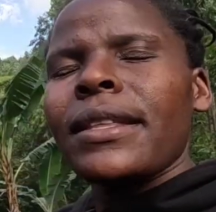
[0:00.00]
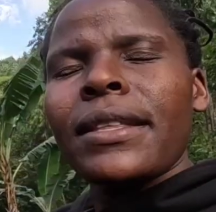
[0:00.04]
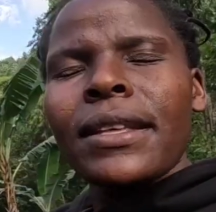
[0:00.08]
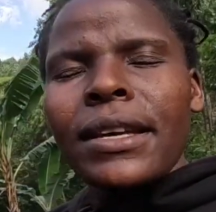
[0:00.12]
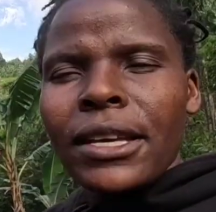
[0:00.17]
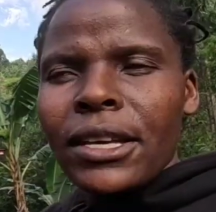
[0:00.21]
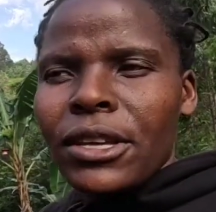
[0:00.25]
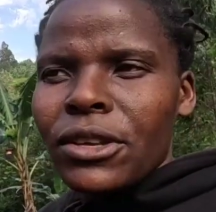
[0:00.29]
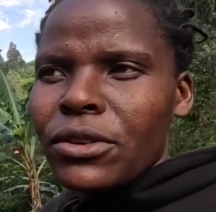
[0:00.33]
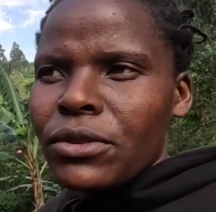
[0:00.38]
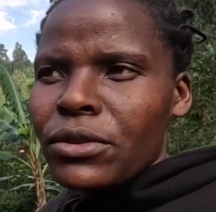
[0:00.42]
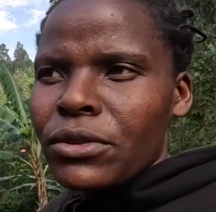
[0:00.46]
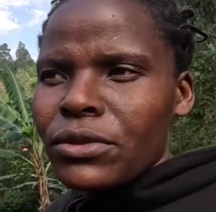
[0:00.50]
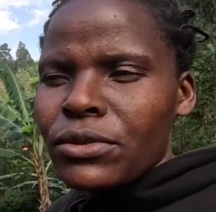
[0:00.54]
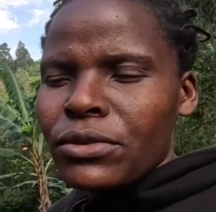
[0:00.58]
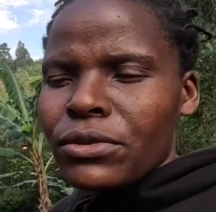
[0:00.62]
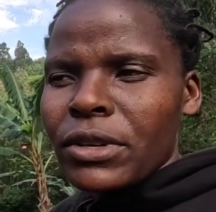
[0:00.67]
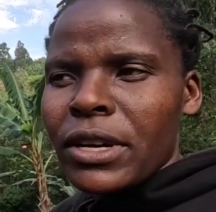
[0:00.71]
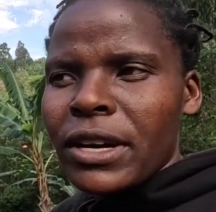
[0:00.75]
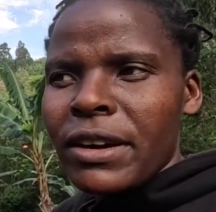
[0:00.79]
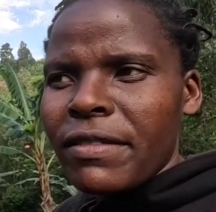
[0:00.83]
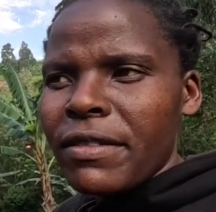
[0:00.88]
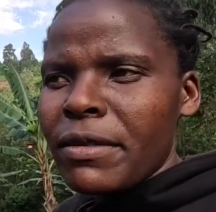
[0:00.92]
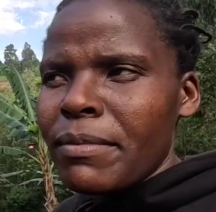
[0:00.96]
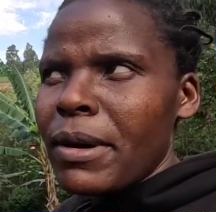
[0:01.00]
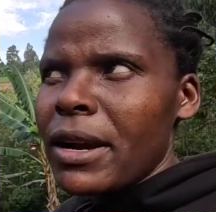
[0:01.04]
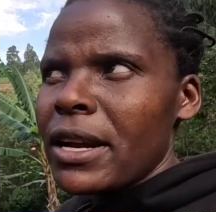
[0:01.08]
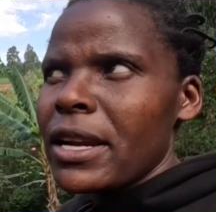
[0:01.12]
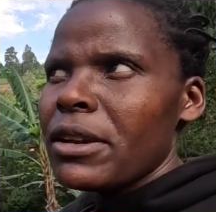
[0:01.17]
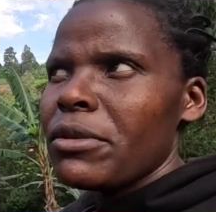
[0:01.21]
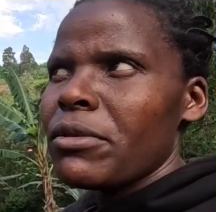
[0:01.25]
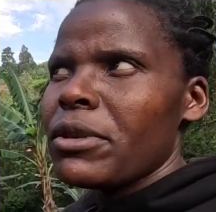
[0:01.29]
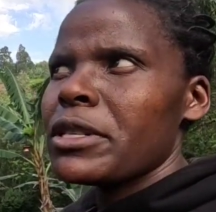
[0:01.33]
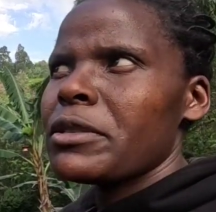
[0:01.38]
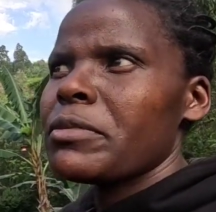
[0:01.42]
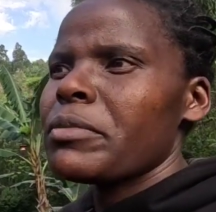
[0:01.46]
thank you to
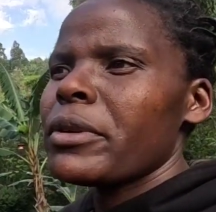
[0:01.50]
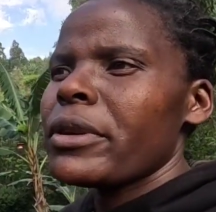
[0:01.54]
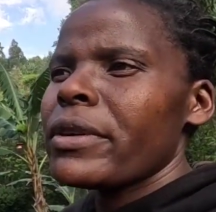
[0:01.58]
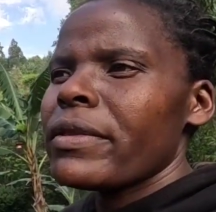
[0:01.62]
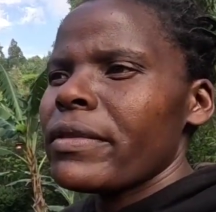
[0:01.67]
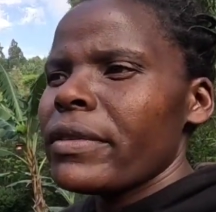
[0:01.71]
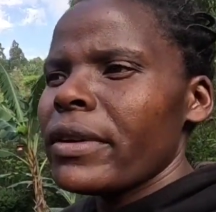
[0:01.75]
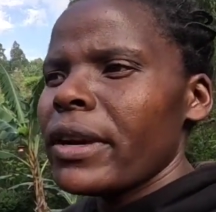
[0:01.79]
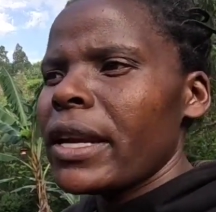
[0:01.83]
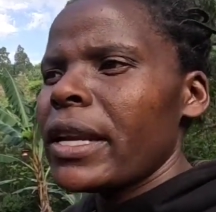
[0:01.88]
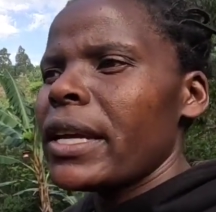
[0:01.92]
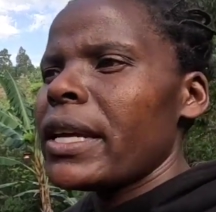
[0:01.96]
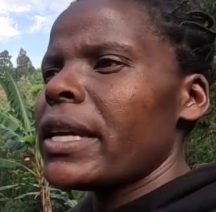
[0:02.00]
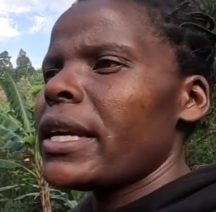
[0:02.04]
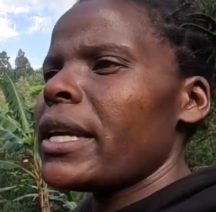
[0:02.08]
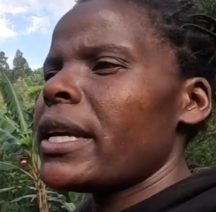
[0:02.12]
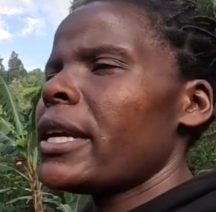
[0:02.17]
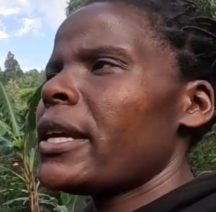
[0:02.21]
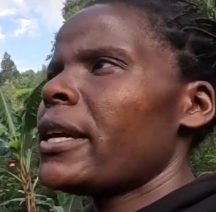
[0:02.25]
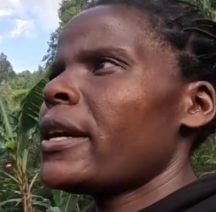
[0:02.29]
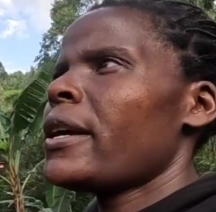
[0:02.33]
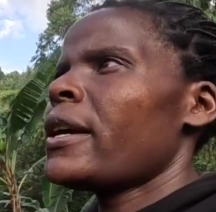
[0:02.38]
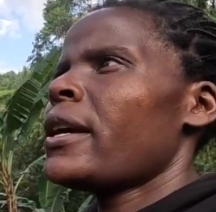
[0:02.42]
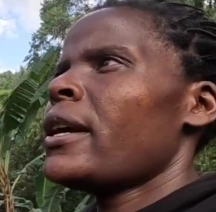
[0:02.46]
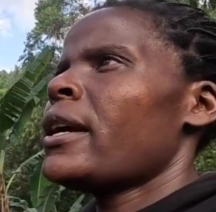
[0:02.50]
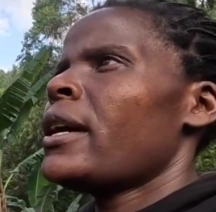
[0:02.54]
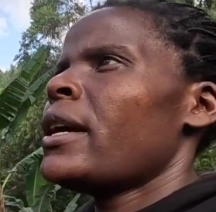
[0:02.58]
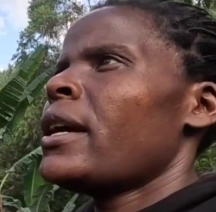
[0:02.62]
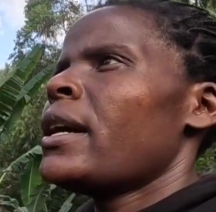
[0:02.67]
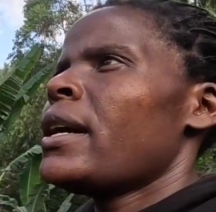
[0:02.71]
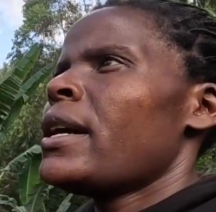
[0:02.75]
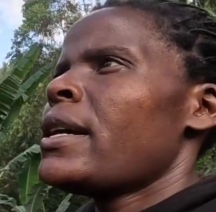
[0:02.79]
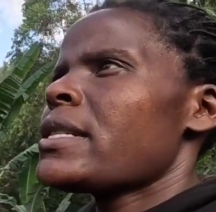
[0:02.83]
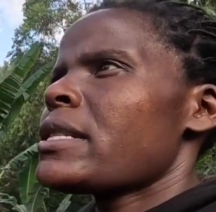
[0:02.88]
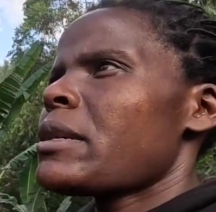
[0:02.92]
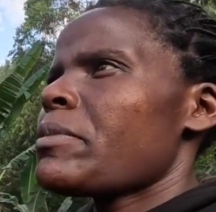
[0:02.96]
everybody who has been really
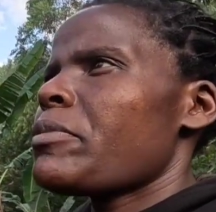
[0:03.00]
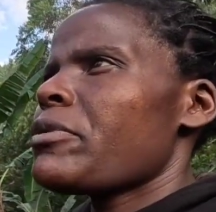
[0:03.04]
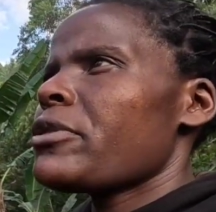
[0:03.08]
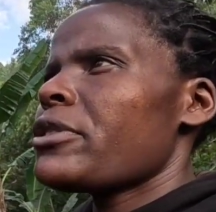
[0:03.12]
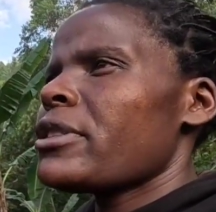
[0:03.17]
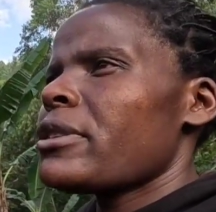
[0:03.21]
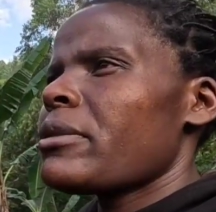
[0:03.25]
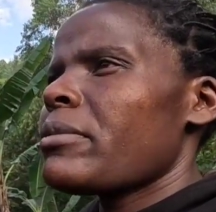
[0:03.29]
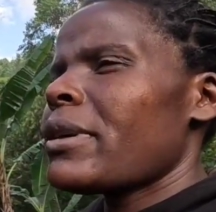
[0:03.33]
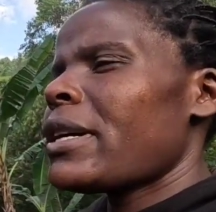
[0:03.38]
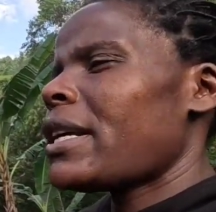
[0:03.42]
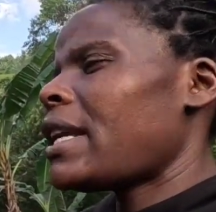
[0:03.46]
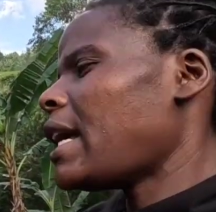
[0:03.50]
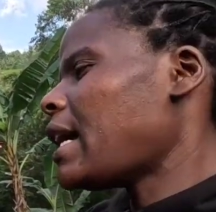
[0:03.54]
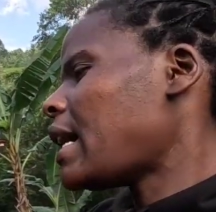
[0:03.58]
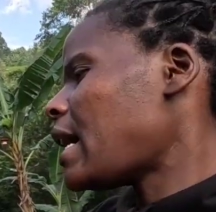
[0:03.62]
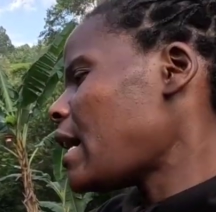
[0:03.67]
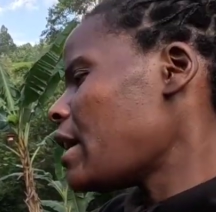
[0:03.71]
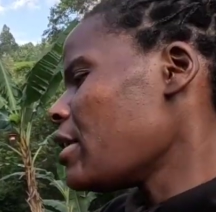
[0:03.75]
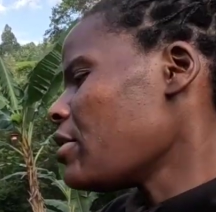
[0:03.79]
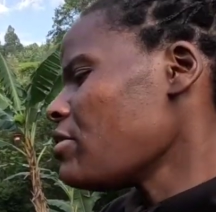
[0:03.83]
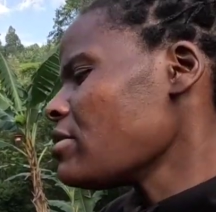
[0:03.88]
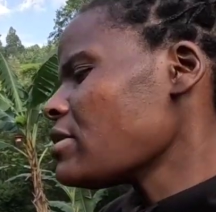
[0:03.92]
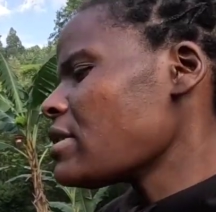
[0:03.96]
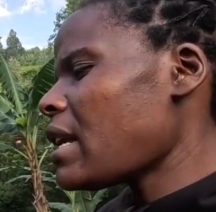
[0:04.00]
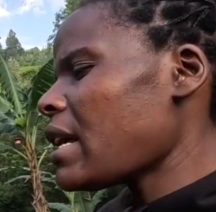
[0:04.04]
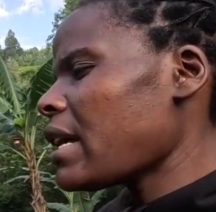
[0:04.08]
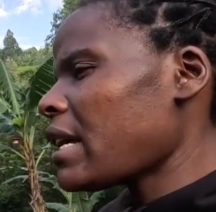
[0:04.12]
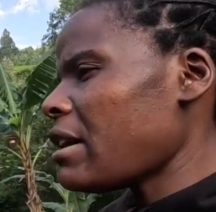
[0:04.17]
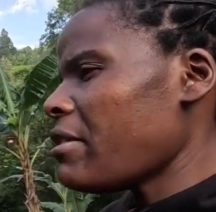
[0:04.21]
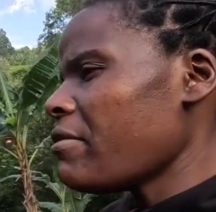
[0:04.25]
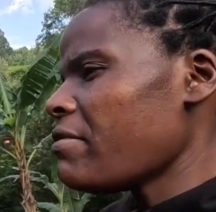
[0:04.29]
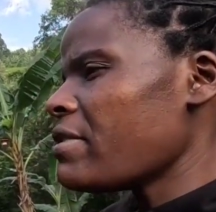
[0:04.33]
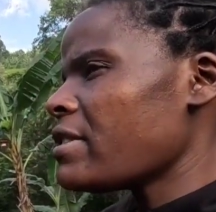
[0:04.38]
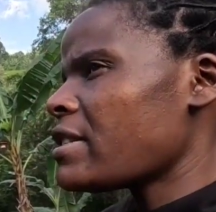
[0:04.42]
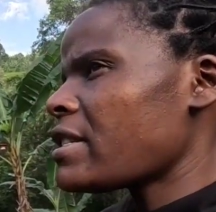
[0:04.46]
supporting me. Like I know it's
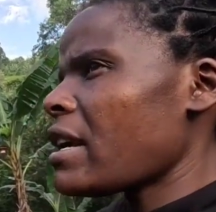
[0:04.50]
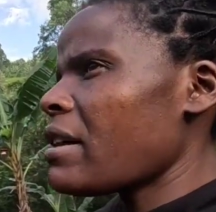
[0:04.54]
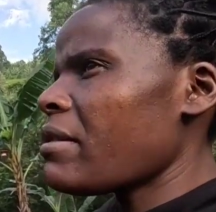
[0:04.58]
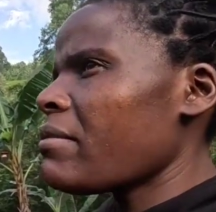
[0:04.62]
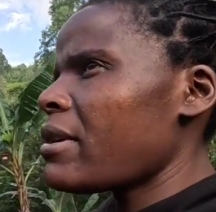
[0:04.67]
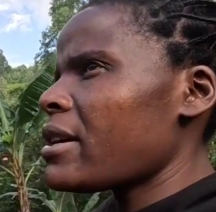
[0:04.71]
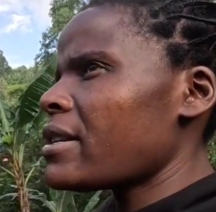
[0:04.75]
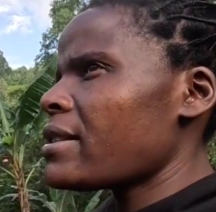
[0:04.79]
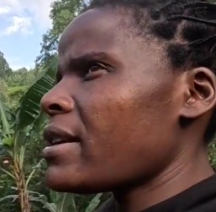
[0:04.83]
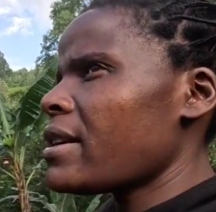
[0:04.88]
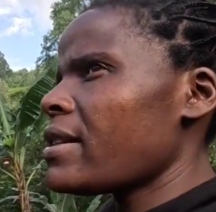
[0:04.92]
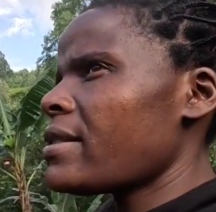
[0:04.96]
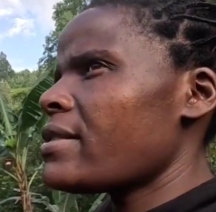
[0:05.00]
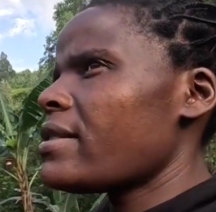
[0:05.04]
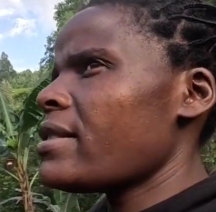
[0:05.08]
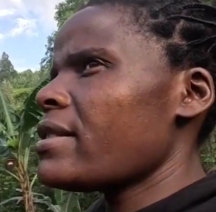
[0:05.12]
like every time I say